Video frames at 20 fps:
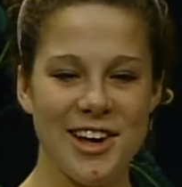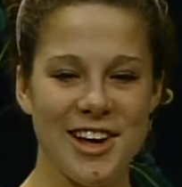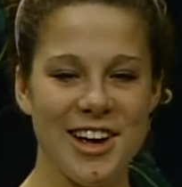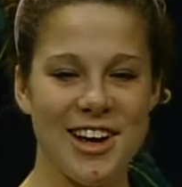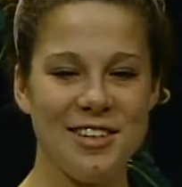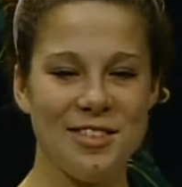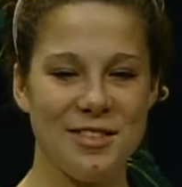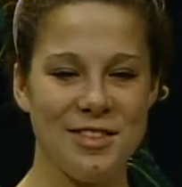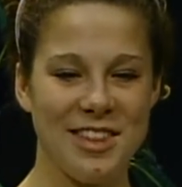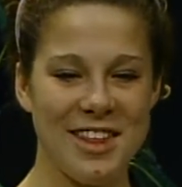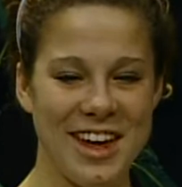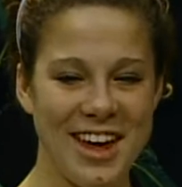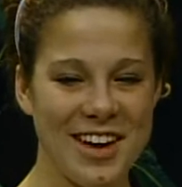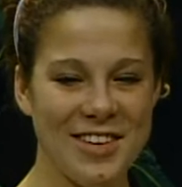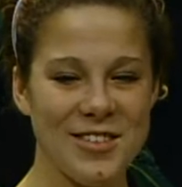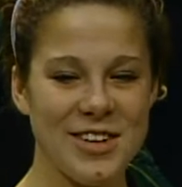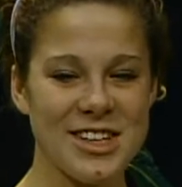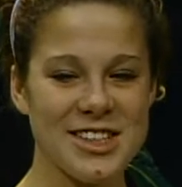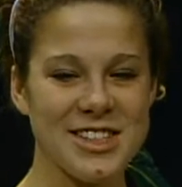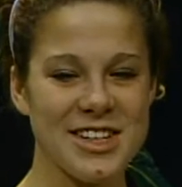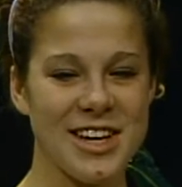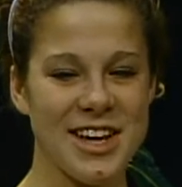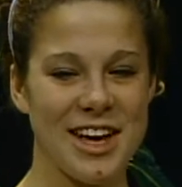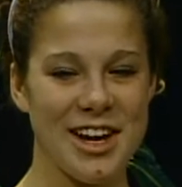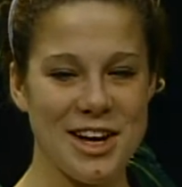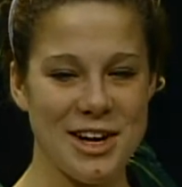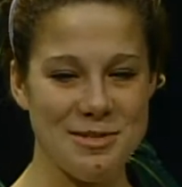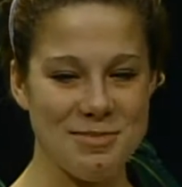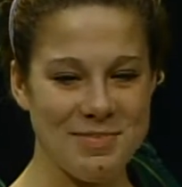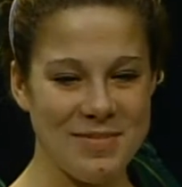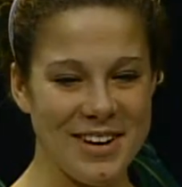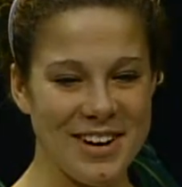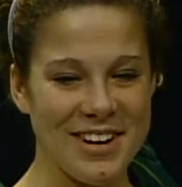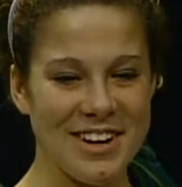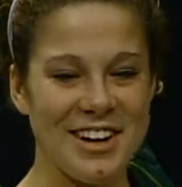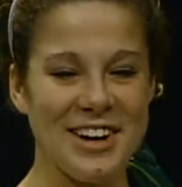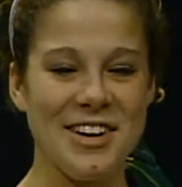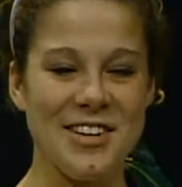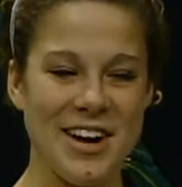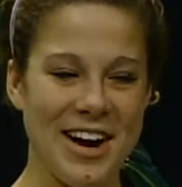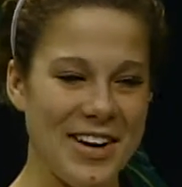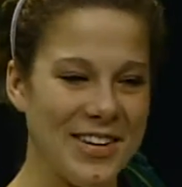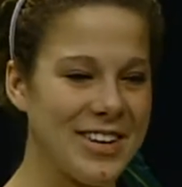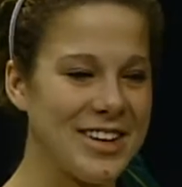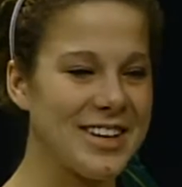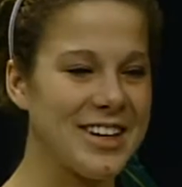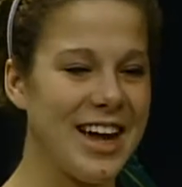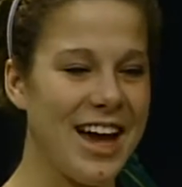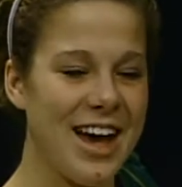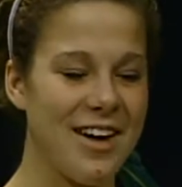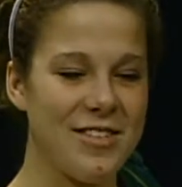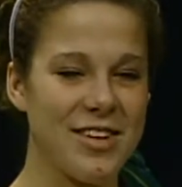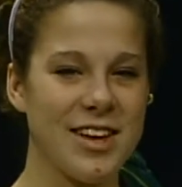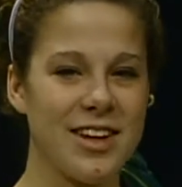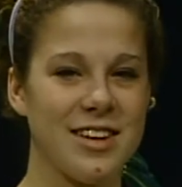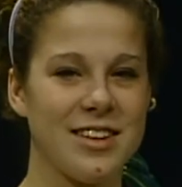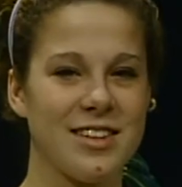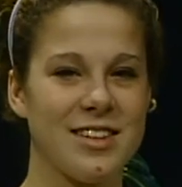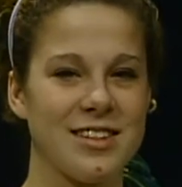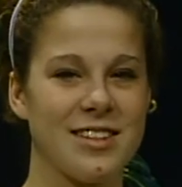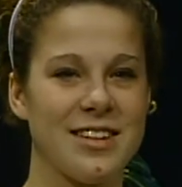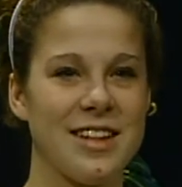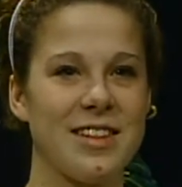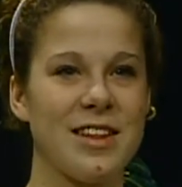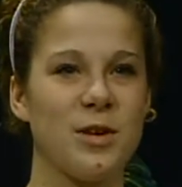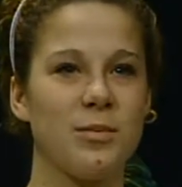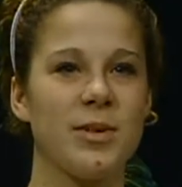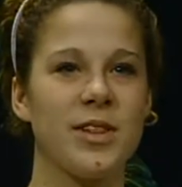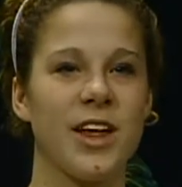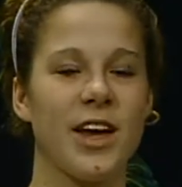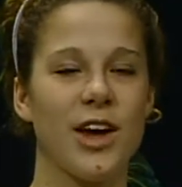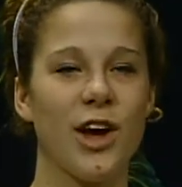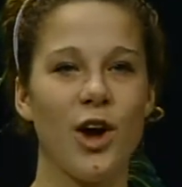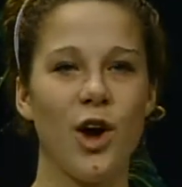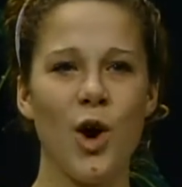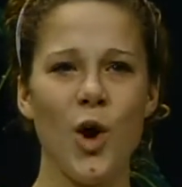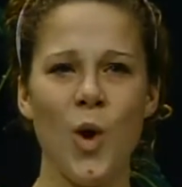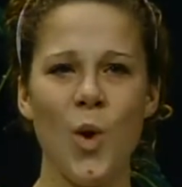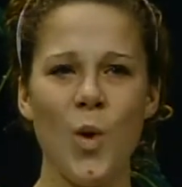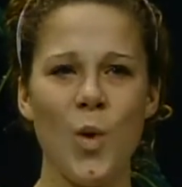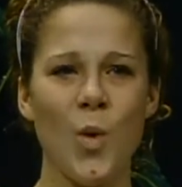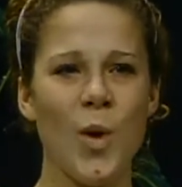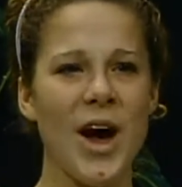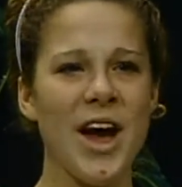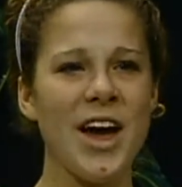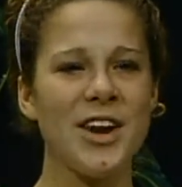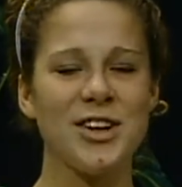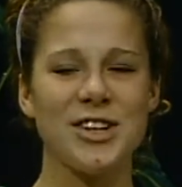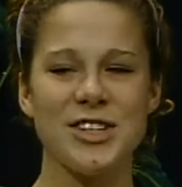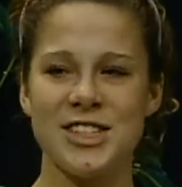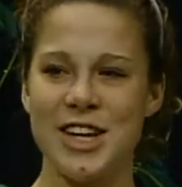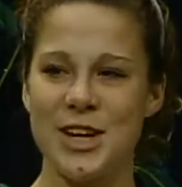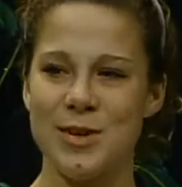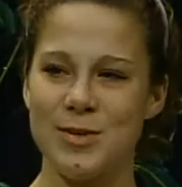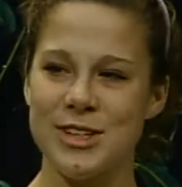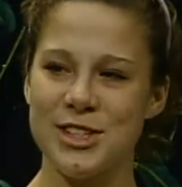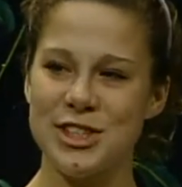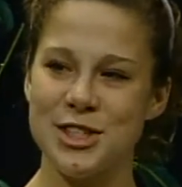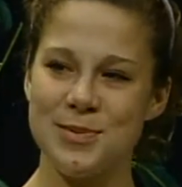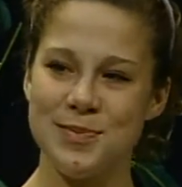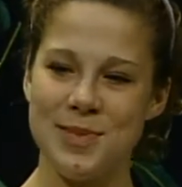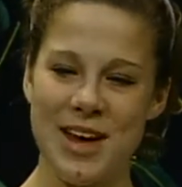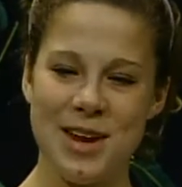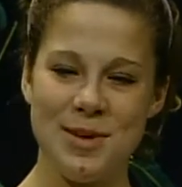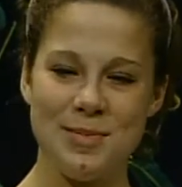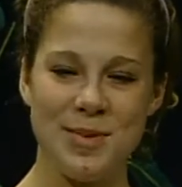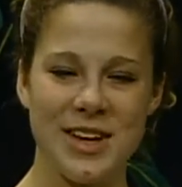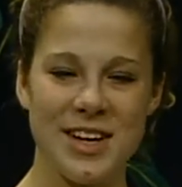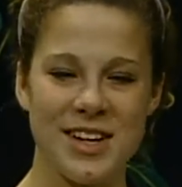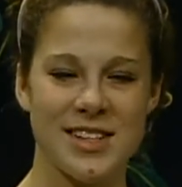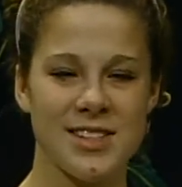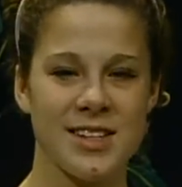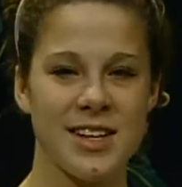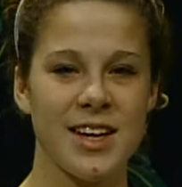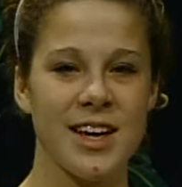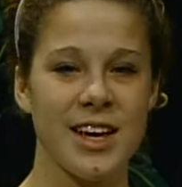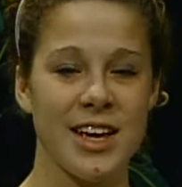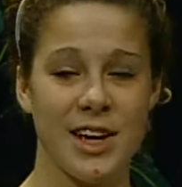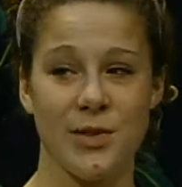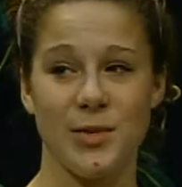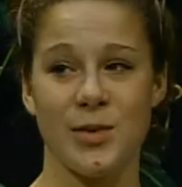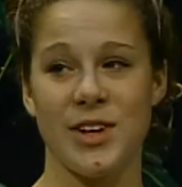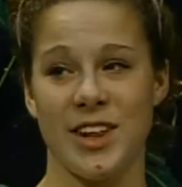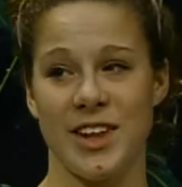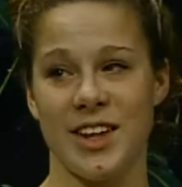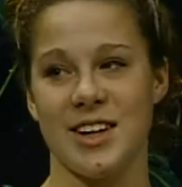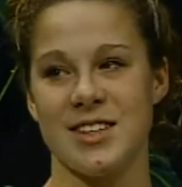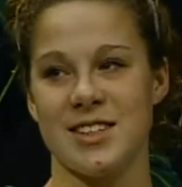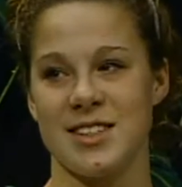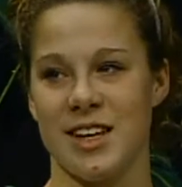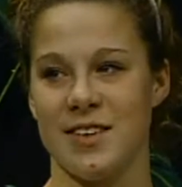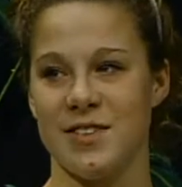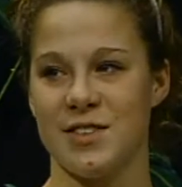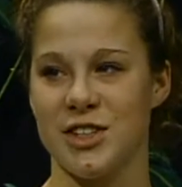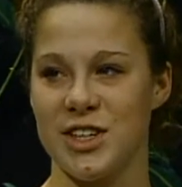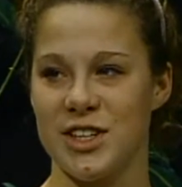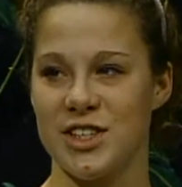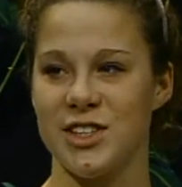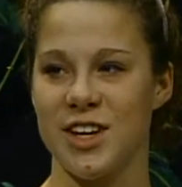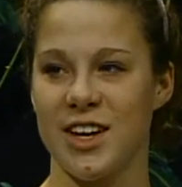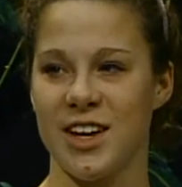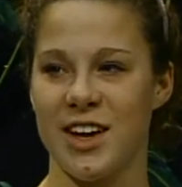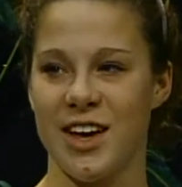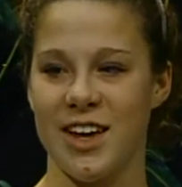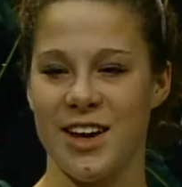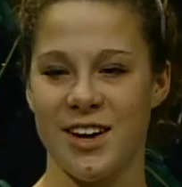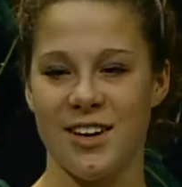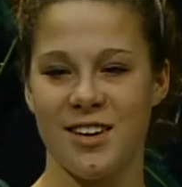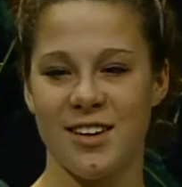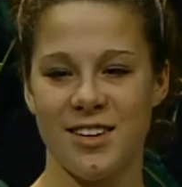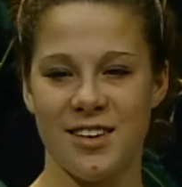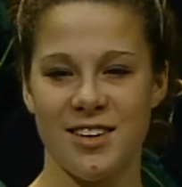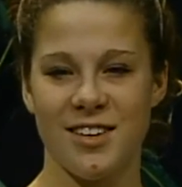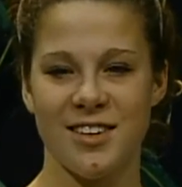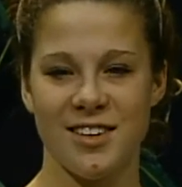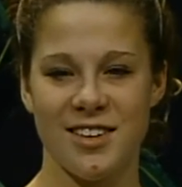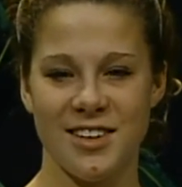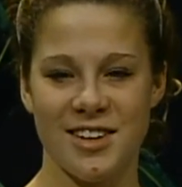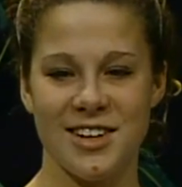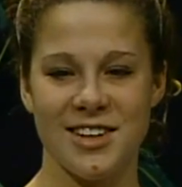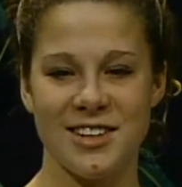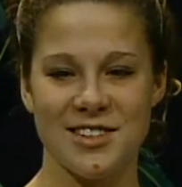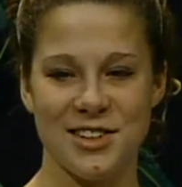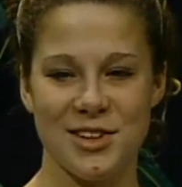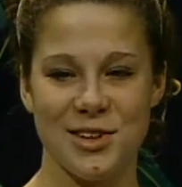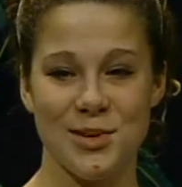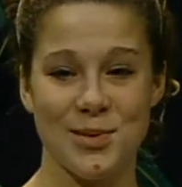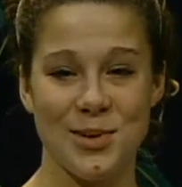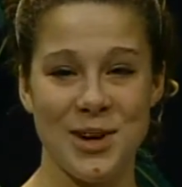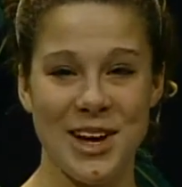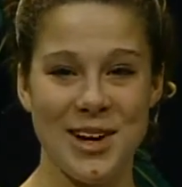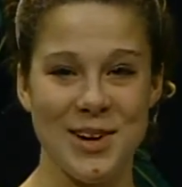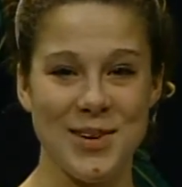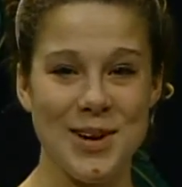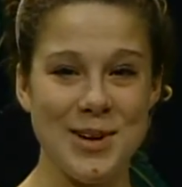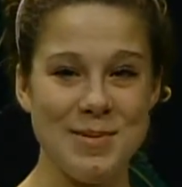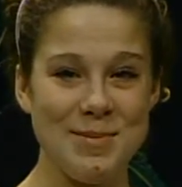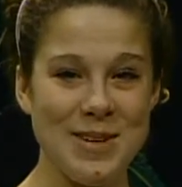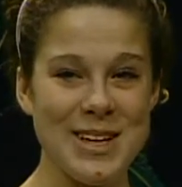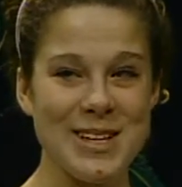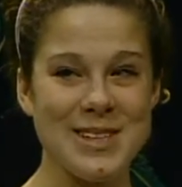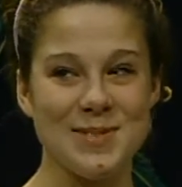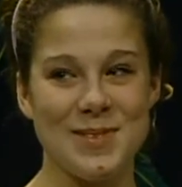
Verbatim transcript: If they were to get up and go out and have it, then they'd be like, oh, I understand what she meant because it really is life changing. And it's a great, great peace